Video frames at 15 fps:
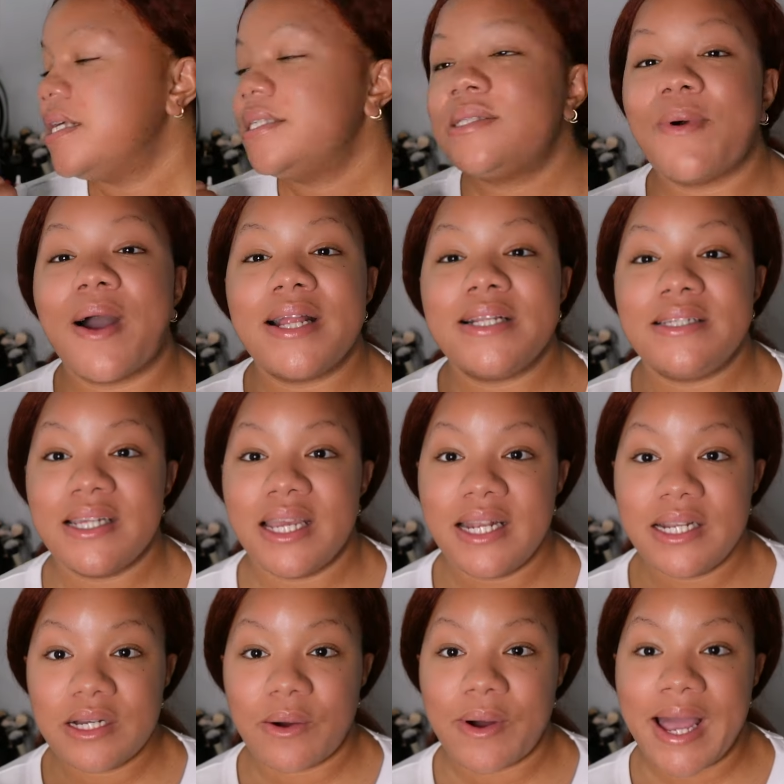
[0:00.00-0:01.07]
So I
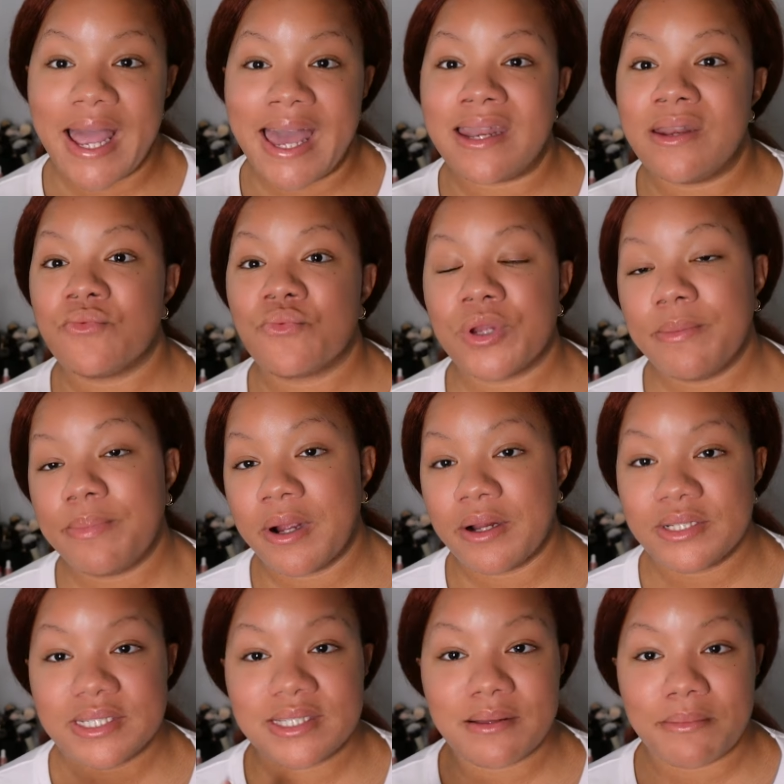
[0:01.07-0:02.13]
did go ahead and
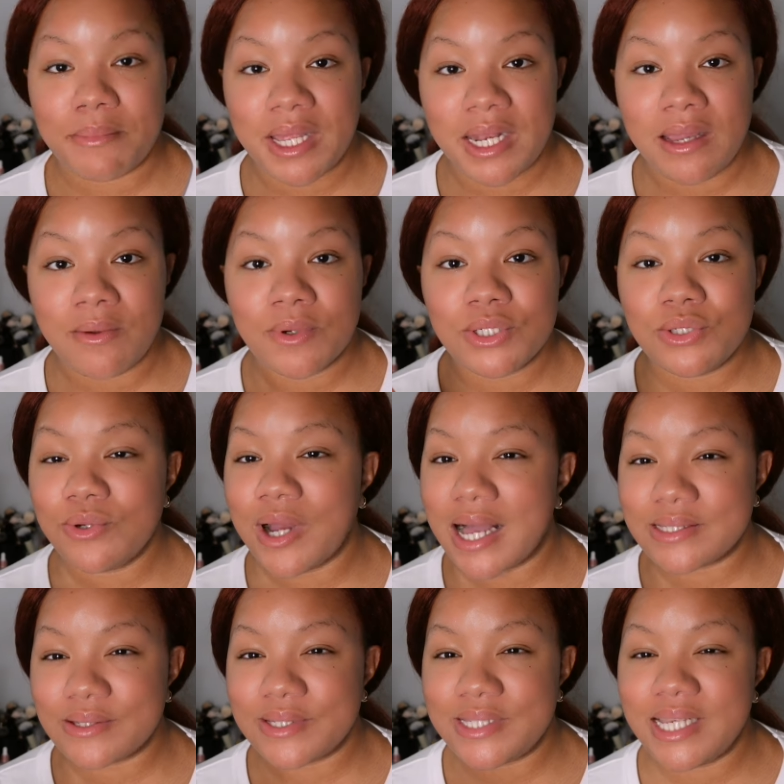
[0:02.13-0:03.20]
repurchase a mini, which you
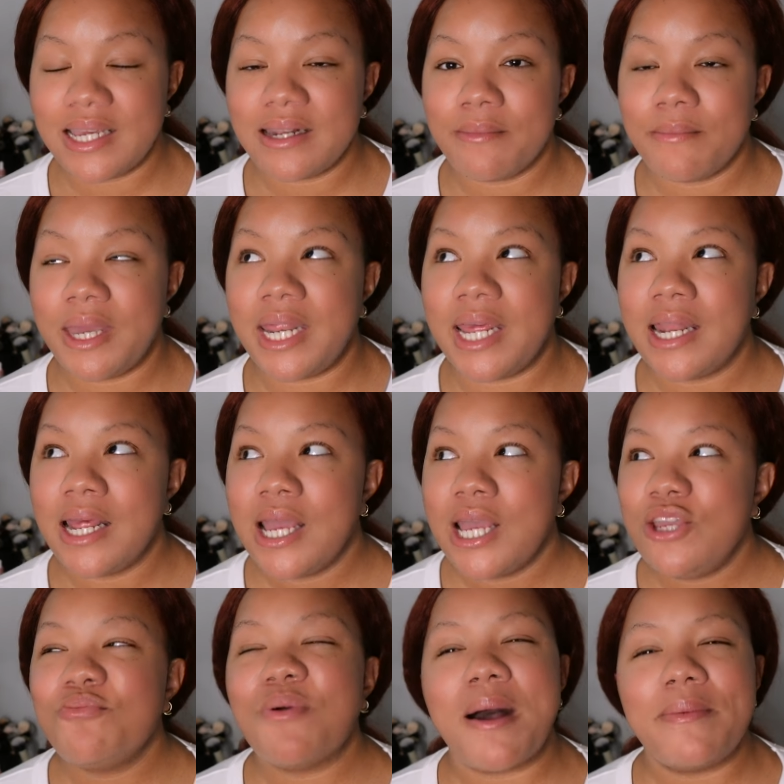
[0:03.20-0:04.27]
guys will see in a minute.
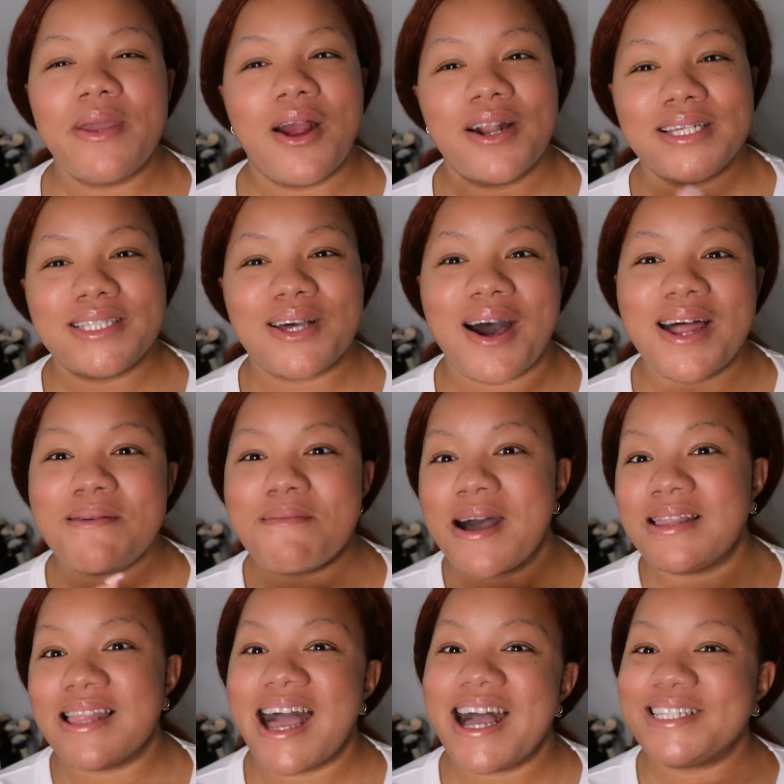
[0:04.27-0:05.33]
You probably already saw it in
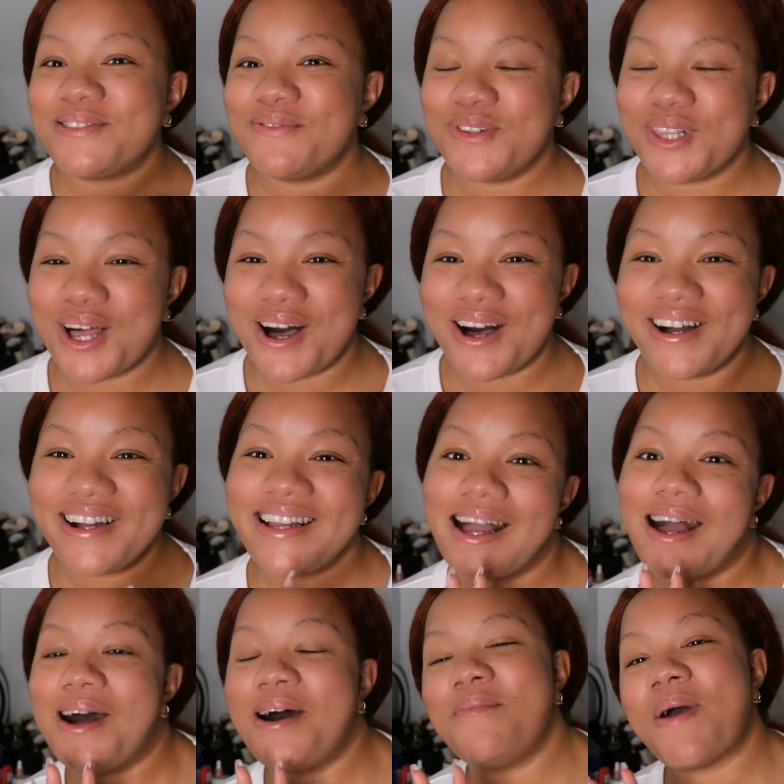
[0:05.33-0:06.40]
my last vlog.
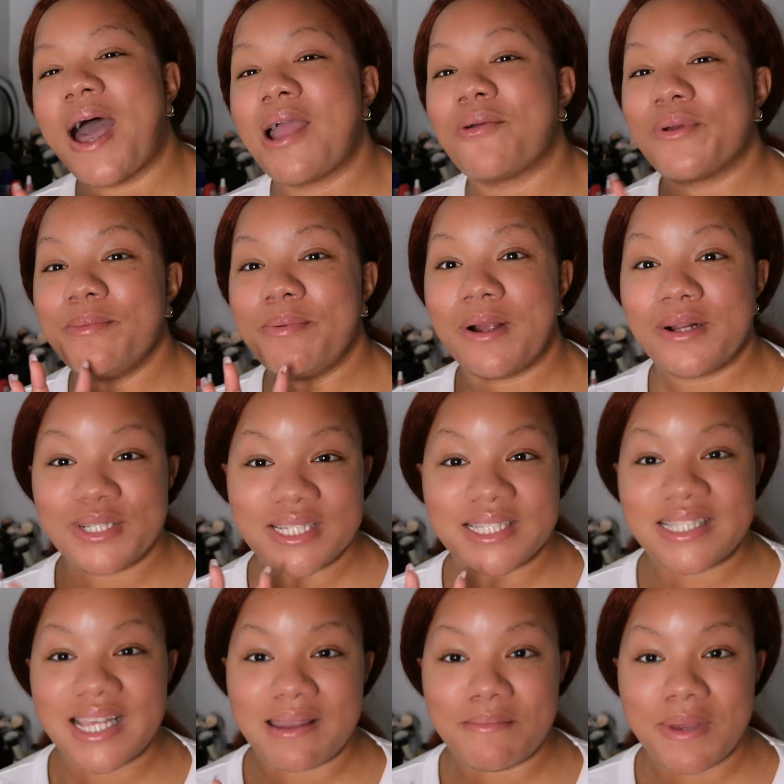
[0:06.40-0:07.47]
Um, I
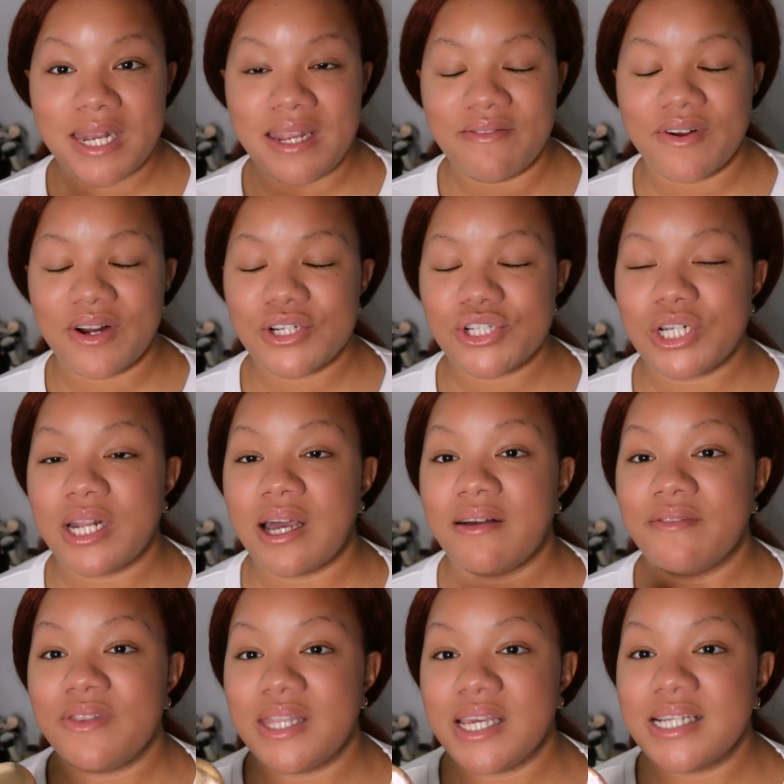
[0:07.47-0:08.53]
repurchased a mini version
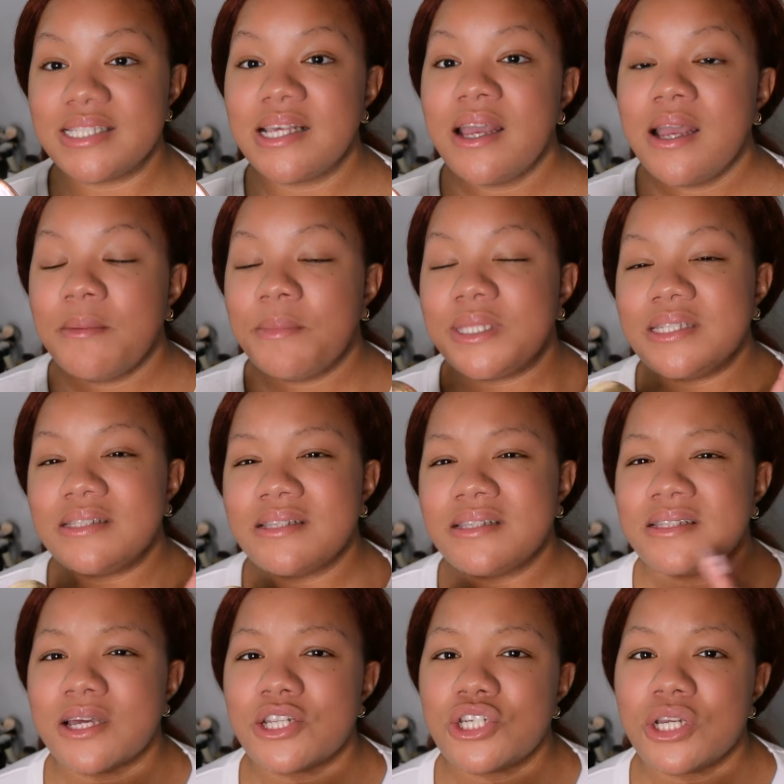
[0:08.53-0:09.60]
of this, but this
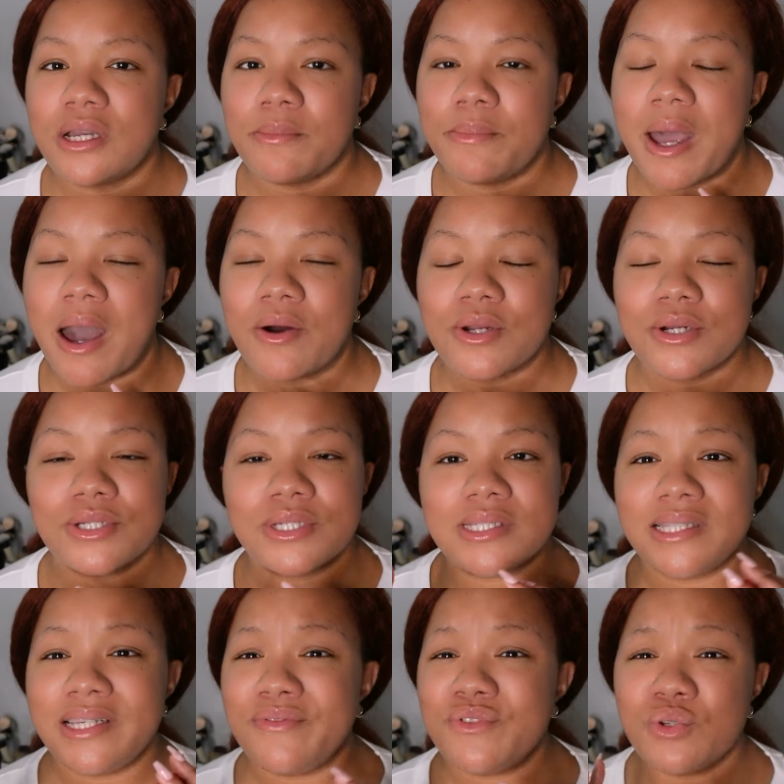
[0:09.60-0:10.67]
is such a good powder.
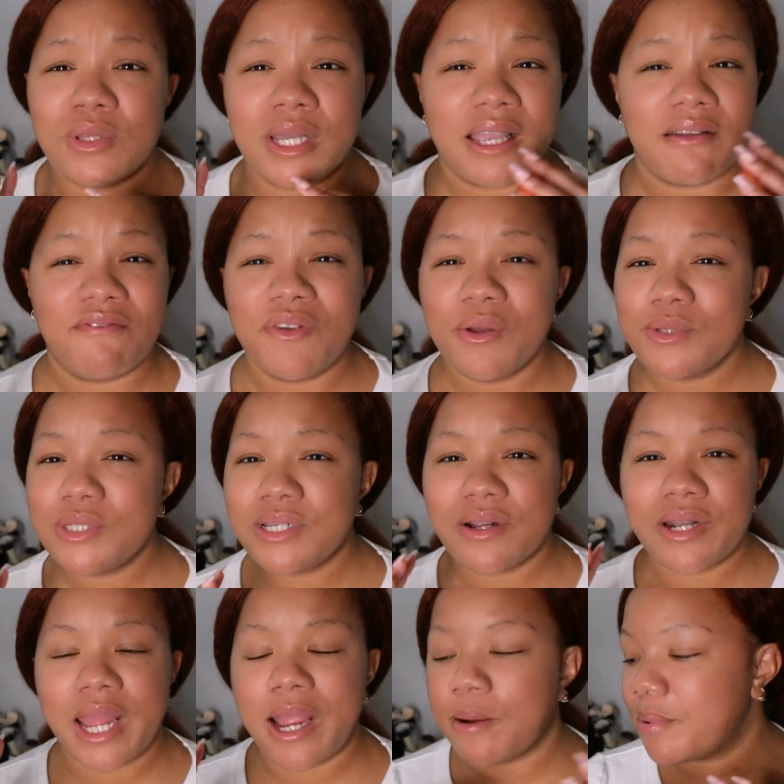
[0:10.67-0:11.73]
Just leaves you looking
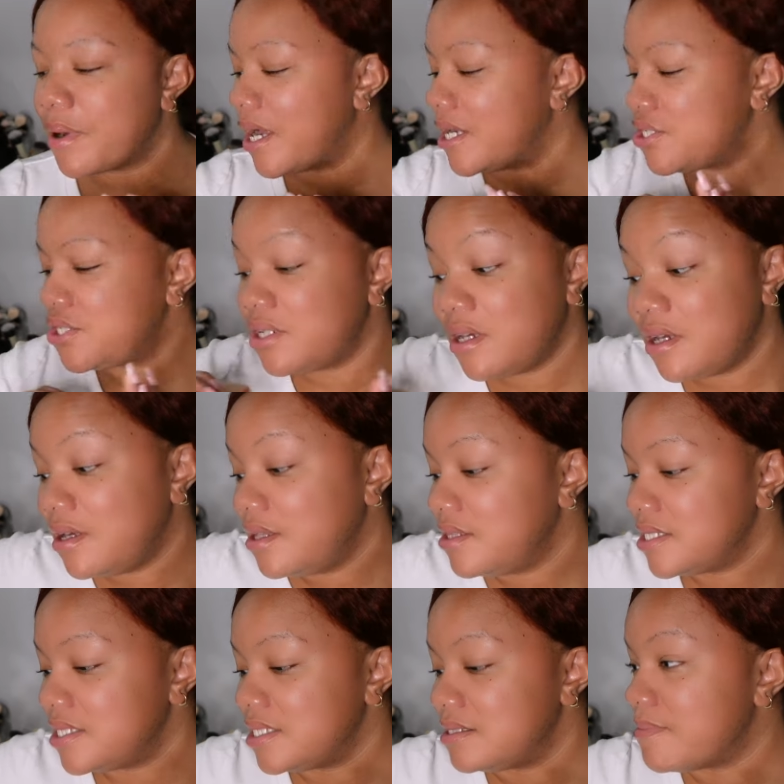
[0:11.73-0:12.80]
filtered, airbrushed.
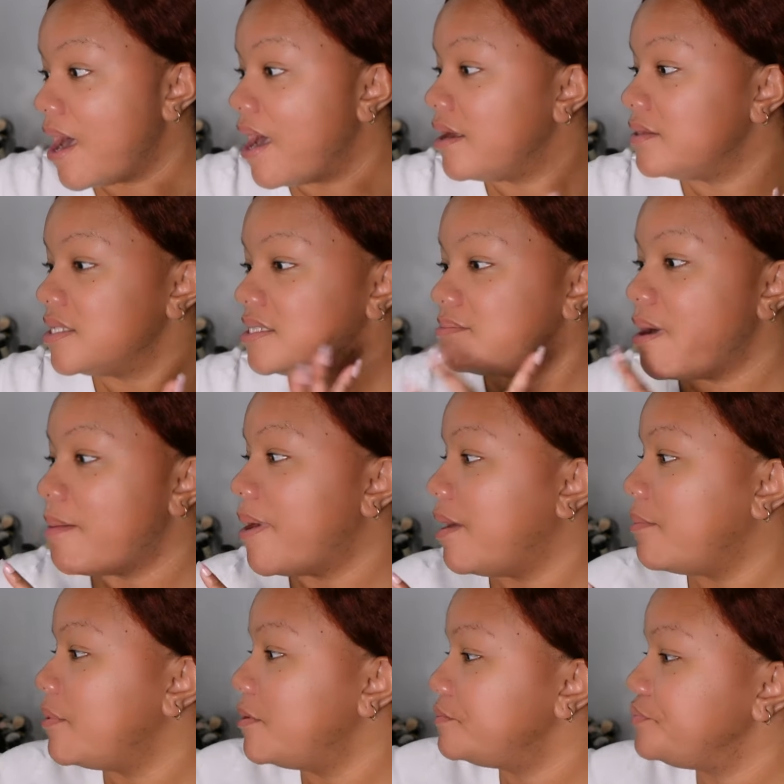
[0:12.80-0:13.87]
This is my, this is my
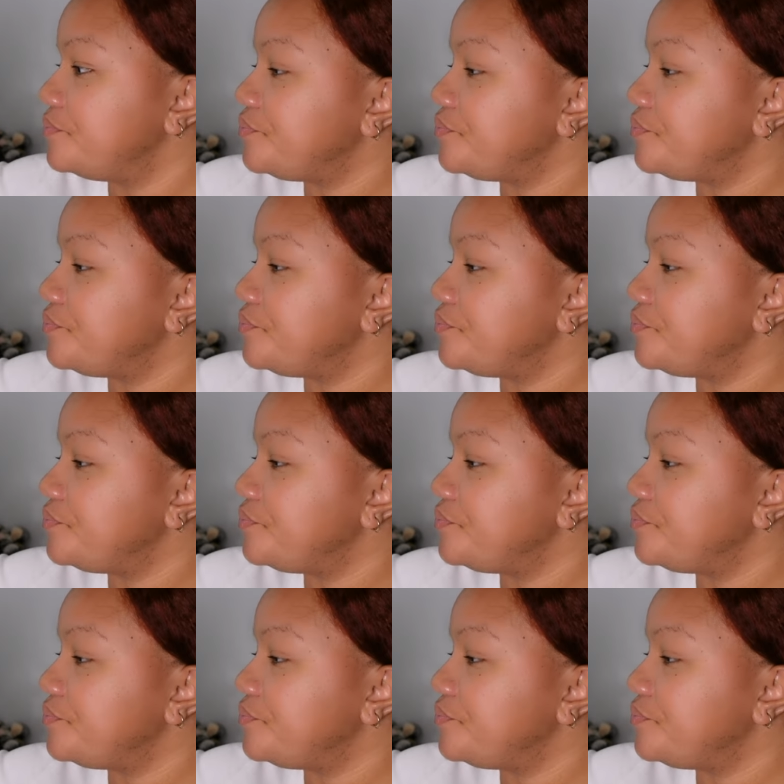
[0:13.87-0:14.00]
baby.